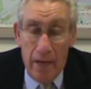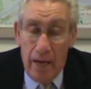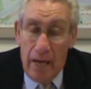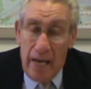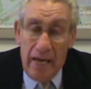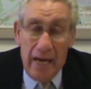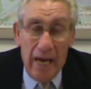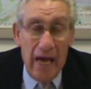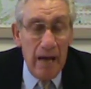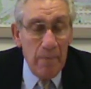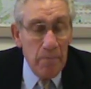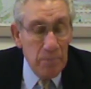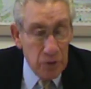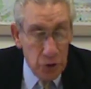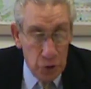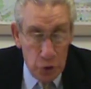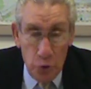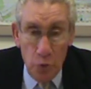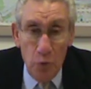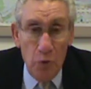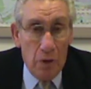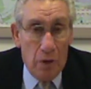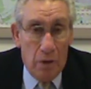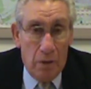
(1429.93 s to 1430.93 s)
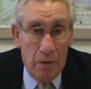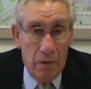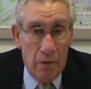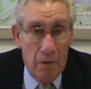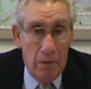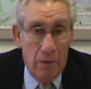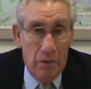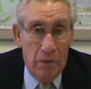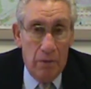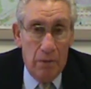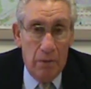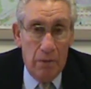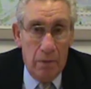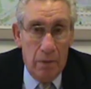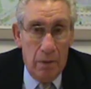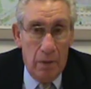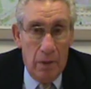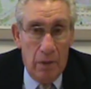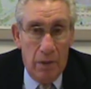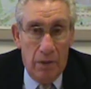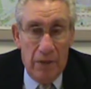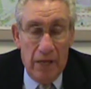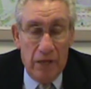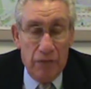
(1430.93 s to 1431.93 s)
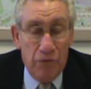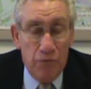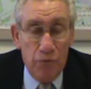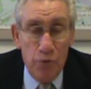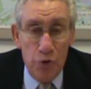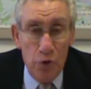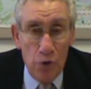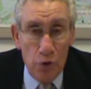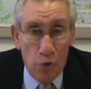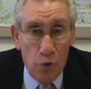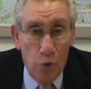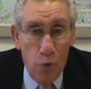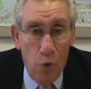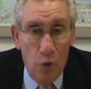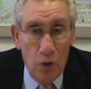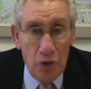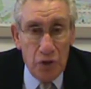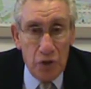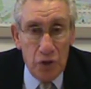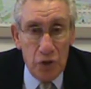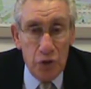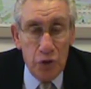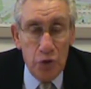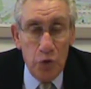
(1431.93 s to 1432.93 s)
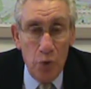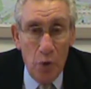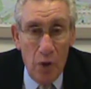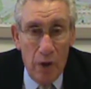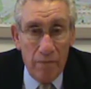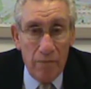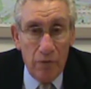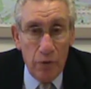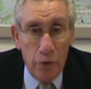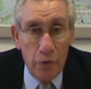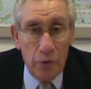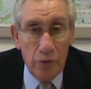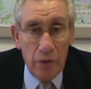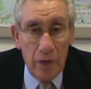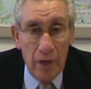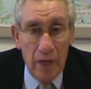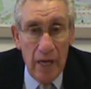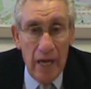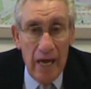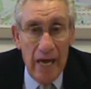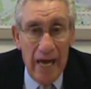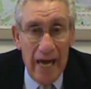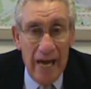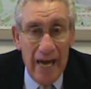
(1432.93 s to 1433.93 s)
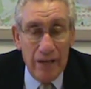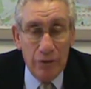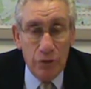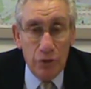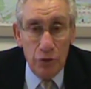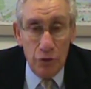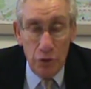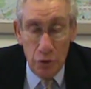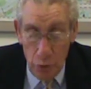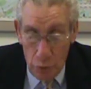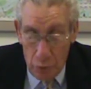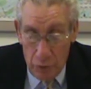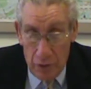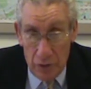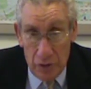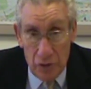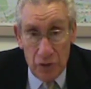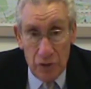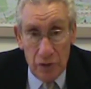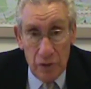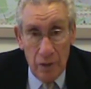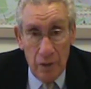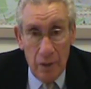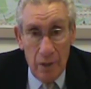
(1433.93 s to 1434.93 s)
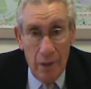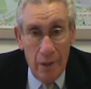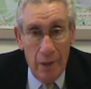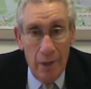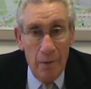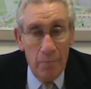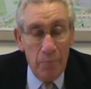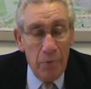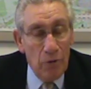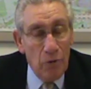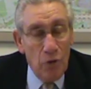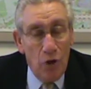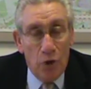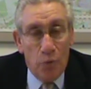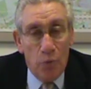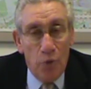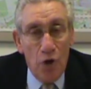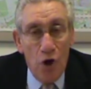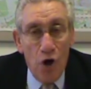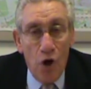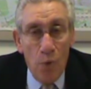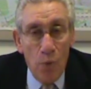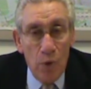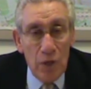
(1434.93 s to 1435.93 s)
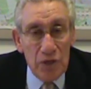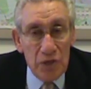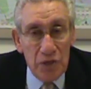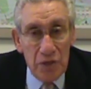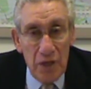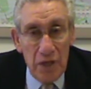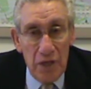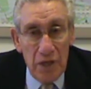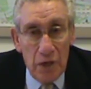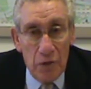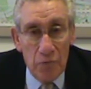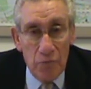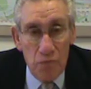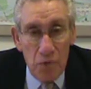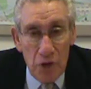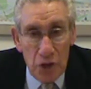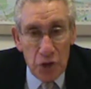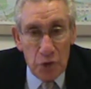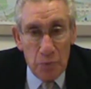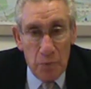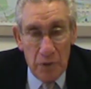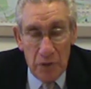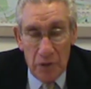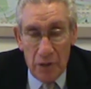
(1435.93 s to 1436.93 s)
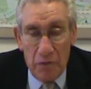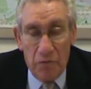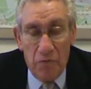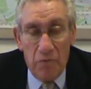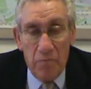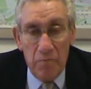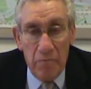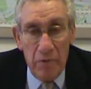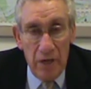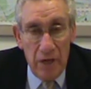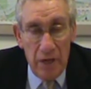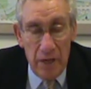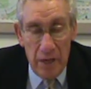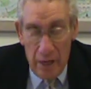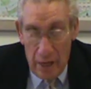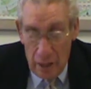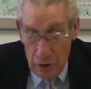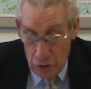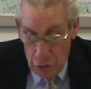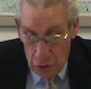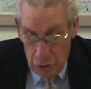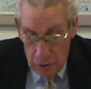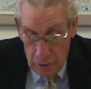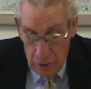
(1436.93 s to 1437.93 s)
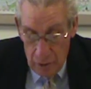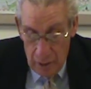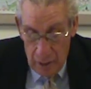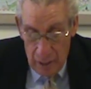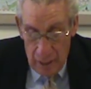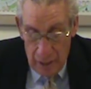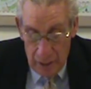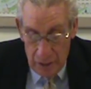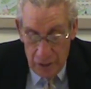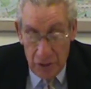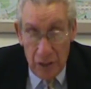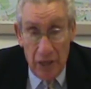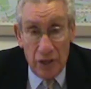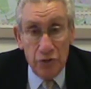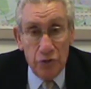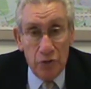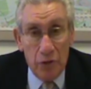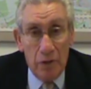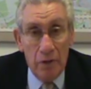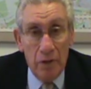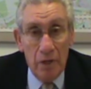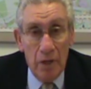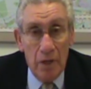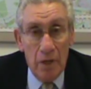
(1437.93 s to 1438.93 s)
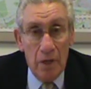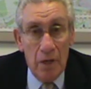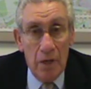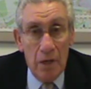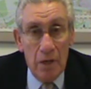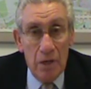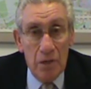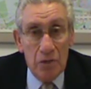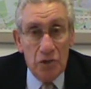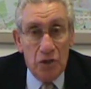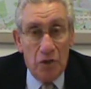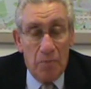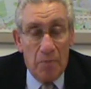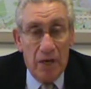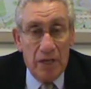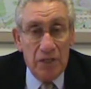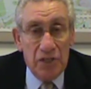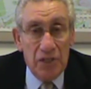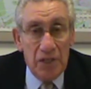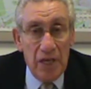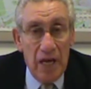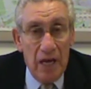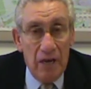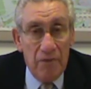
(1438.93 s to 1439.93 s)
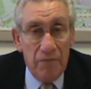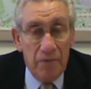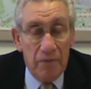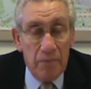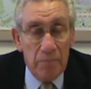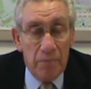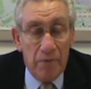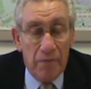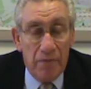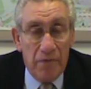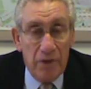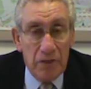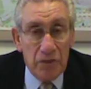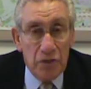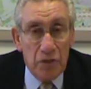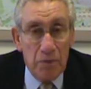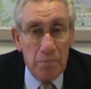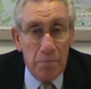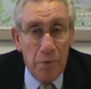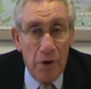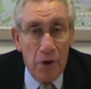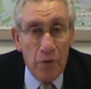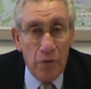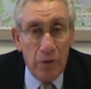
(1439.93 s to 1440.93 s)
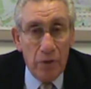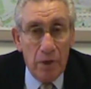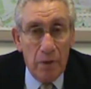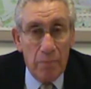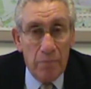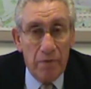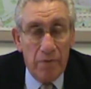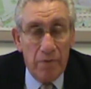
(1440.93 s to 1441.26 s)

And I'm sure that through your courses you have learned how to do this. But look, we always need enrichment and remediation, etc. So myself, and Professor Burke, and